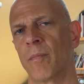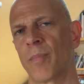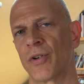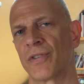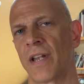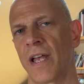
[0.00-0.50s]

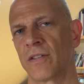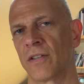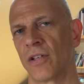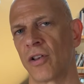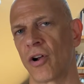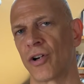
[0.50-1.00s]
person has an
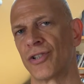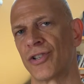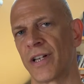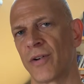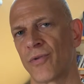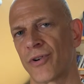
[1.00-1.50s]
enlarged
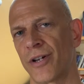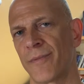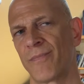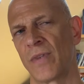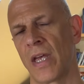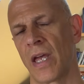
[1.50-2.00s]

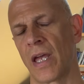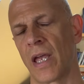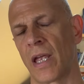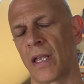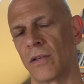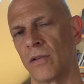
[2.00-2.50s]
aorta
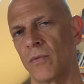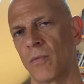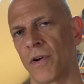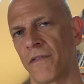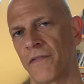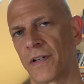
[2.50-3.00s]
and you
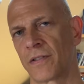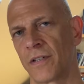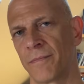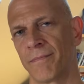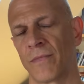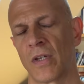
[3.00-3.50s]
want to fix
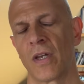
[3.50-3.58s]
it,